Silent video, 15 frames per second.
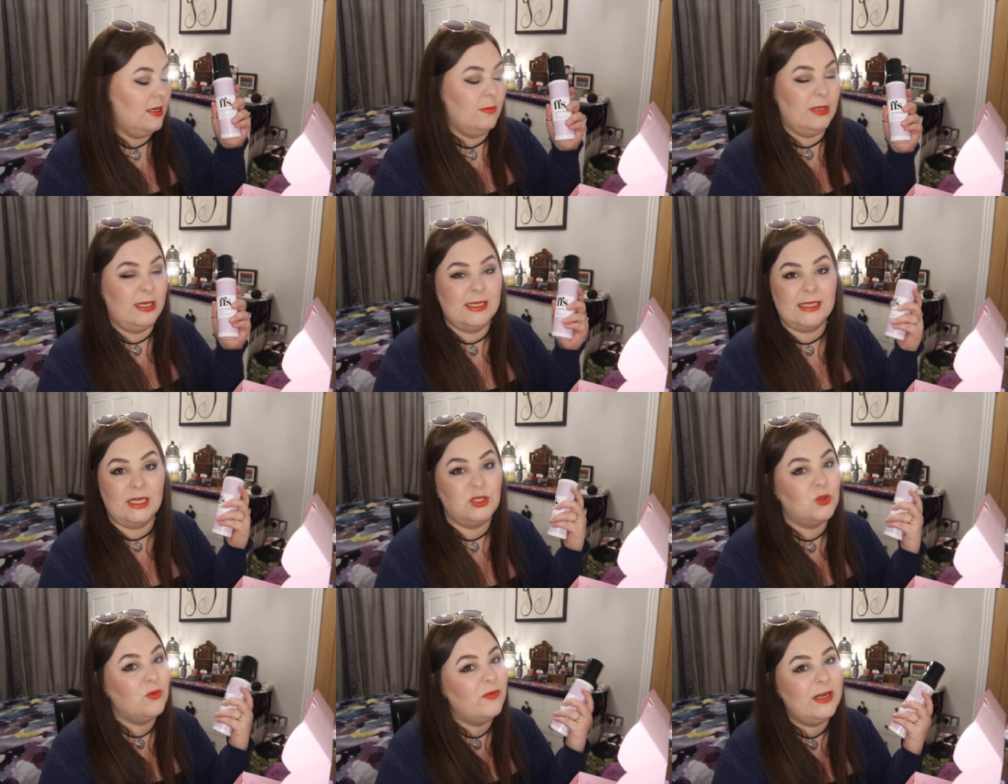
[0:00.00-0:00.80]
because I
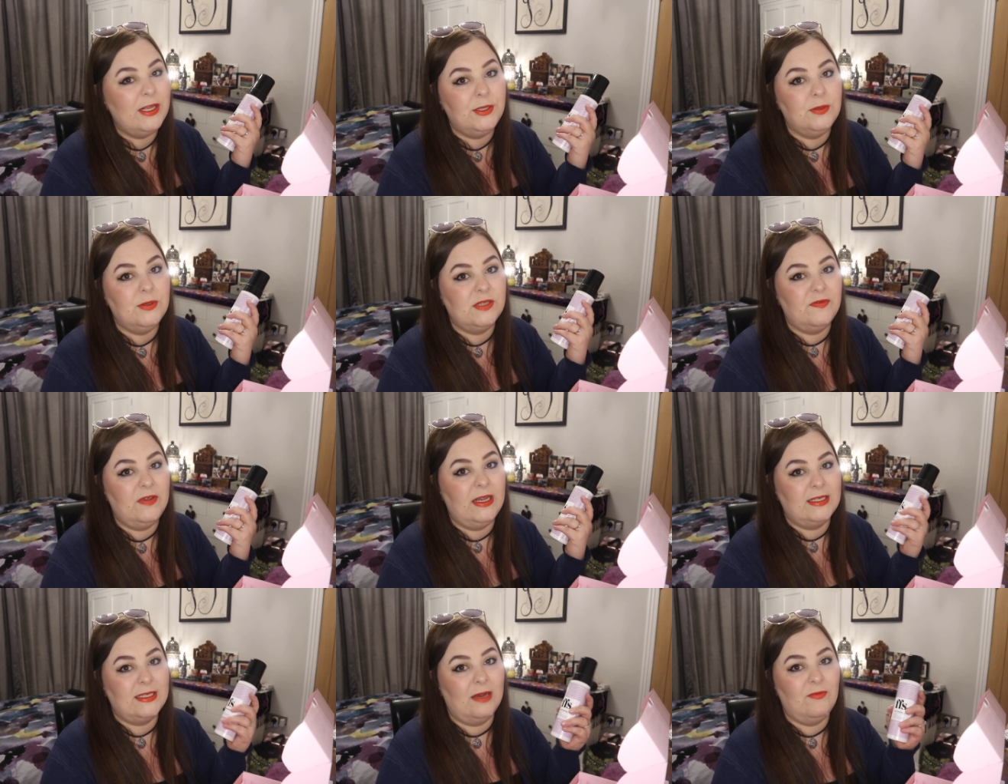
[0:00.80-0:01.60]
don't really use
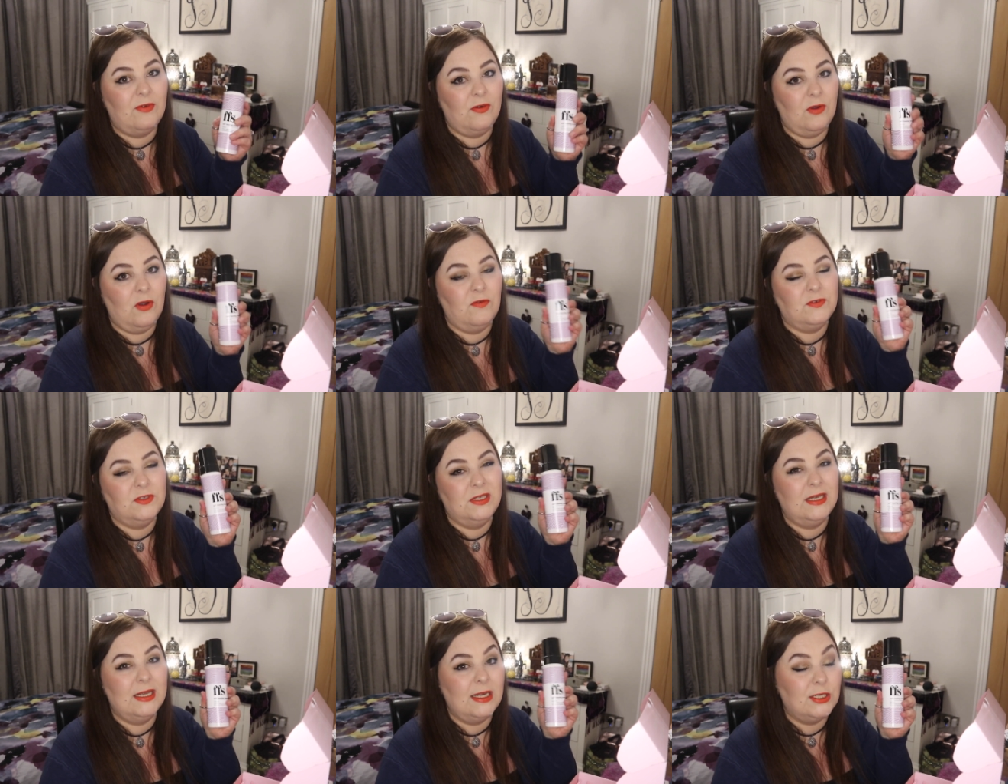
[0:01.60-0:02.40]
fake tan very
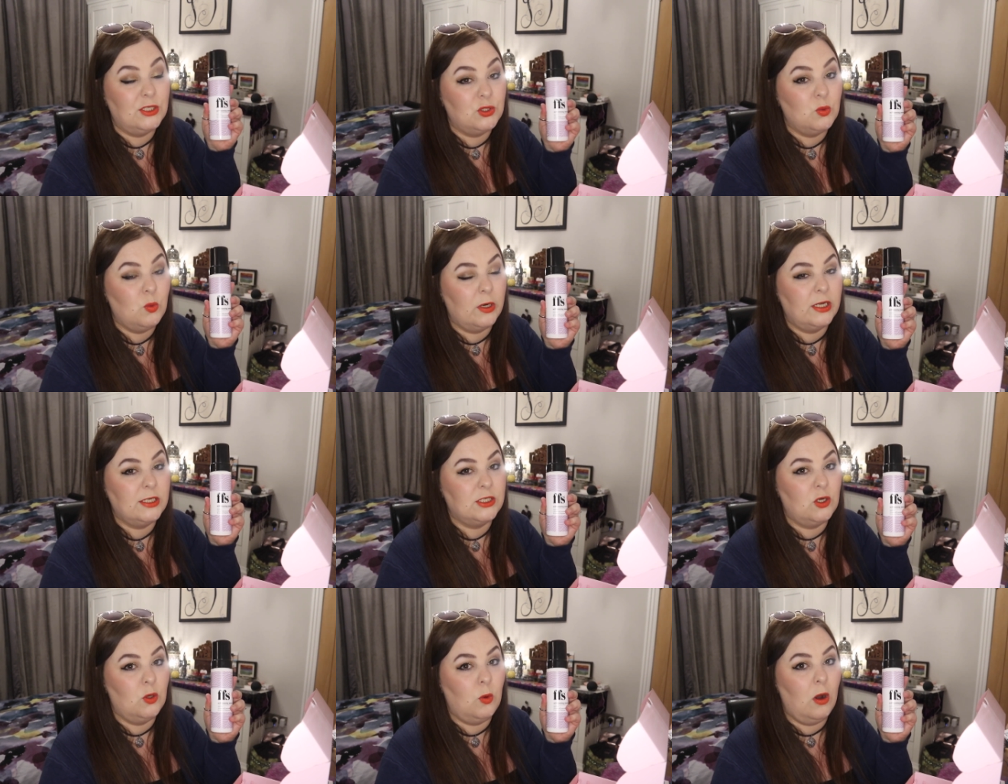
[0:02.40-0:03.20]
often and I don't want it
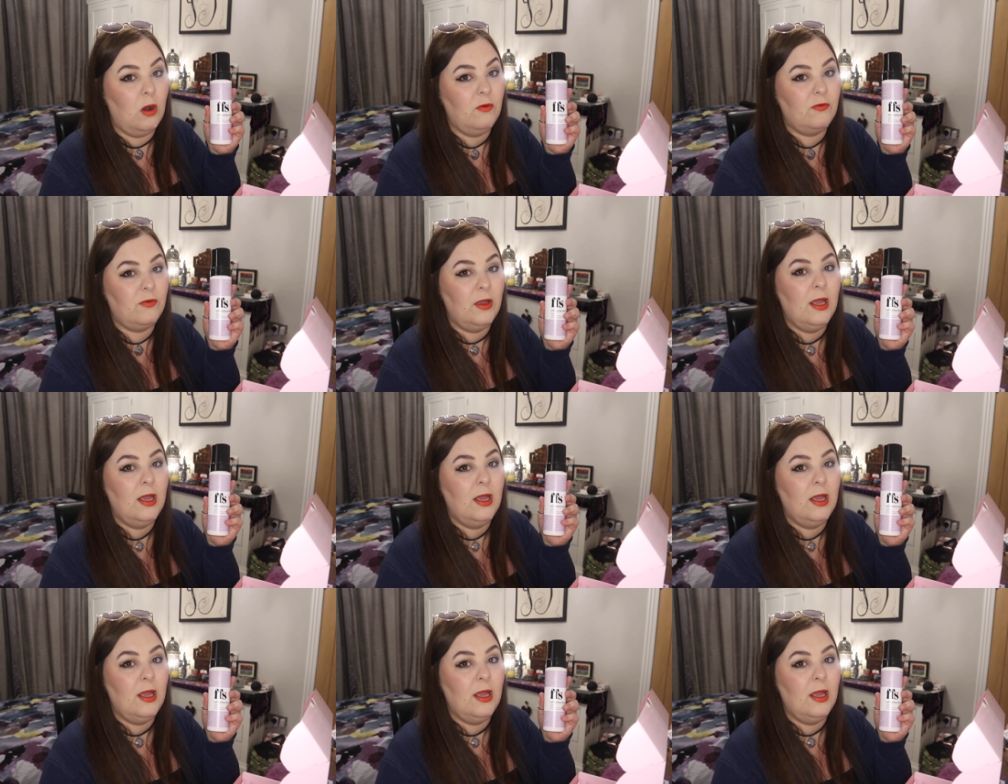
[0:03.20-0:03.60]
to go off